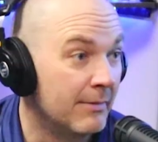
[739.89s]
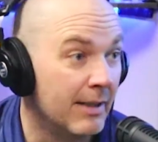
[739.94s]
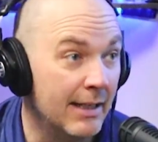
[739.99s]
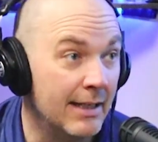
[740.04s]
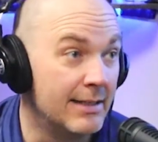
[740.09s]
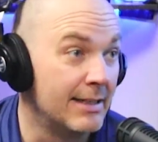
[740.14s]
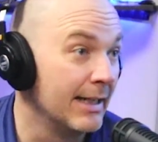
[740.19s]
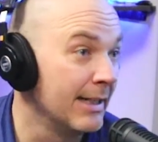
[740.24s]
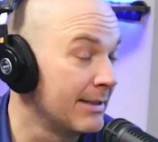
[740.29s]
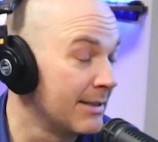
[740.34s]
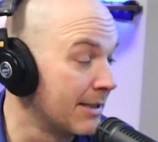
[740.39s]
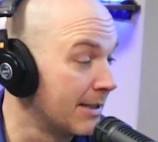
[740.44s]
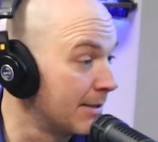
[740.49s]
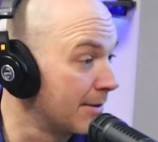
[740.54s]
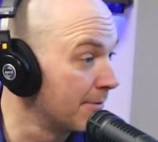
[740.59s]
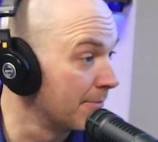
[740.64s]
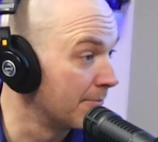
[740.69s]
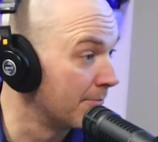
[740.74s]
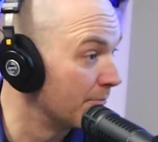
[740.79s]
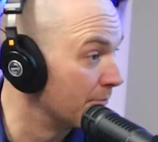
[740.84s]
Is it
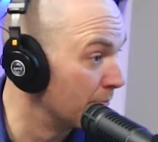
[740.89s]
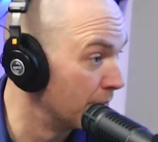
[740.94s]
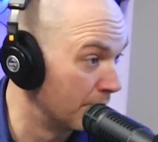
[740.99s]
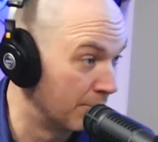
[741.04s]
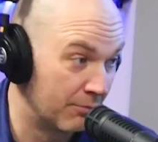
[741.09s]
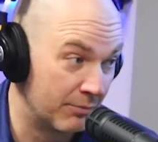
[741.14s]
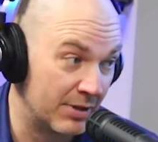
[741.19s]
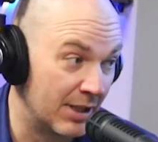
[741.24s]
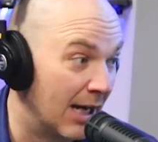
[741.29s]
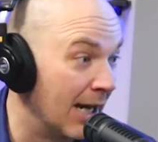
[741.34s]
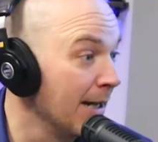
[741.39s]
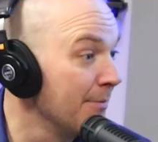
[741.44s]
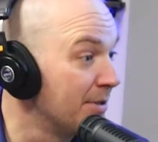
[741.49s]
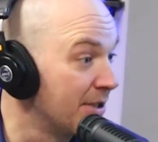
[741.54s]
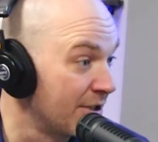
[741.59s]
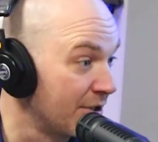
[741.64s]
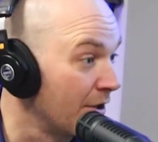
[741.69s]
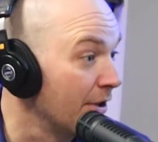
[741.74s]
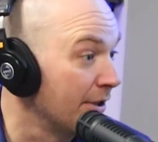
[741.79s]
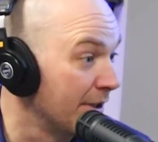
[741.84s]
time
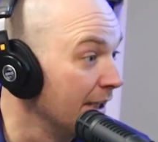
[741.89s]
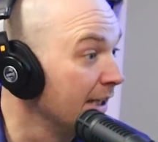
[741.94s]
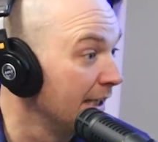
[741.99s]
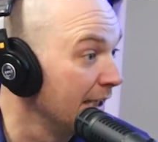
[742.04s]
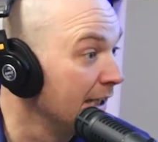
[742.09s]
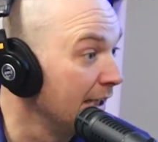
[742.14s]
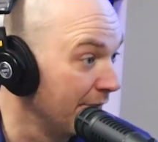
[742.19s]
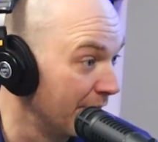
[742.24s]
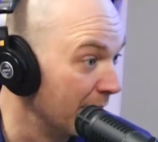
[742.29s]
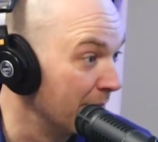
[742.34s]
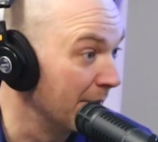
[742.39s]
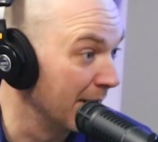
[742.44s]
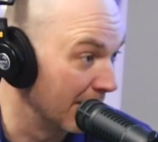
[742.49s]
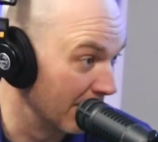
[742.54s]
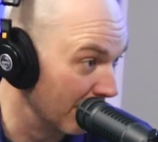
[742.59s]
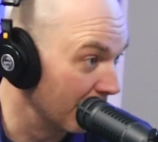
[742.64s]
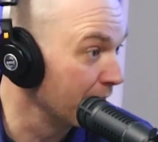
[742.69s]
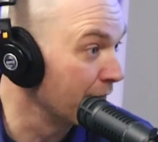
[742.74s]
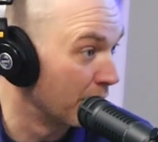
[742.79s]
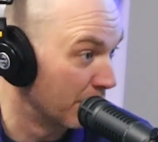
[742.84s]
to start thinking even
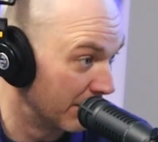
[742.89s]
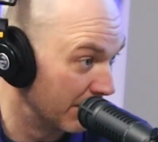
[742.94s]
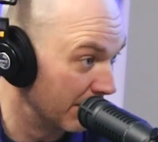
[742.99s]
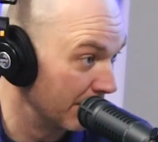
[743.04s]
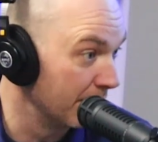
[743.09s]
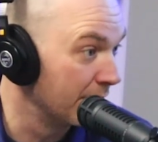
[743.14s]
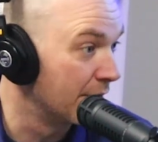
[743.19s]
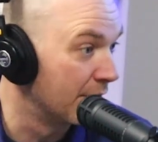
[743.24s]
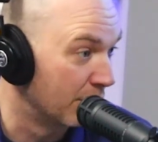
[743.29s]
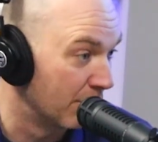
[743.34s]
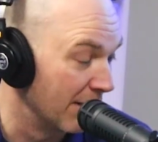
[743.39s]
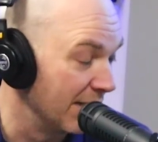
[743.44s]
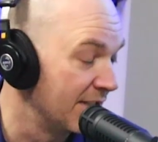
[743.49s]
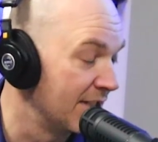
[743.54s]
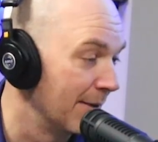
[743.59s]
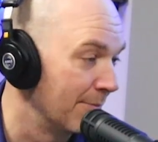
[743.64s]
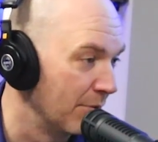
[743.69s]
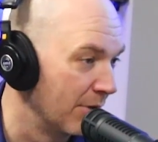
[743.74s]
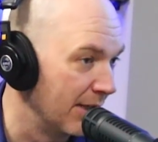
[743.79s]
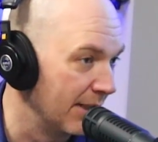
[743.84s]
bigger for the grade
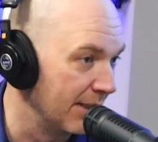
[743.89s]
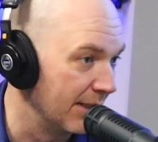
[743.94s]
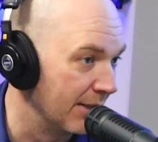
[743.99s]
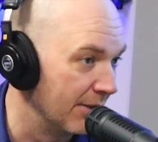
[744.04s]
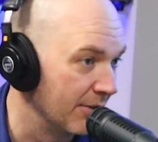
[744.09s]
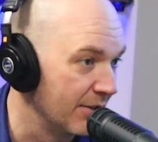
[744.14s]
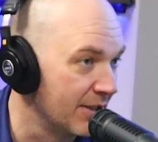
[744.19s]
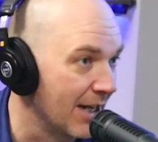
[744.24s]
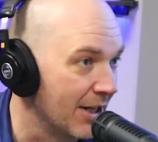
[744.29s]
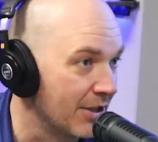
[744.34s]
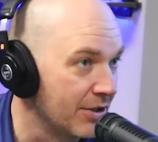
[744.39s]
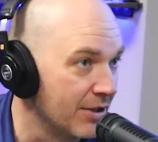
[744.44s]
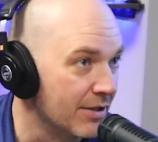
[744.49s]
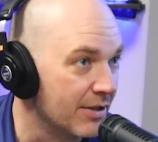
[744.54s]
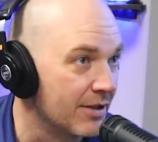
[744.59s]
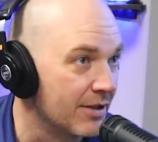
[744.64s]
separated intersection?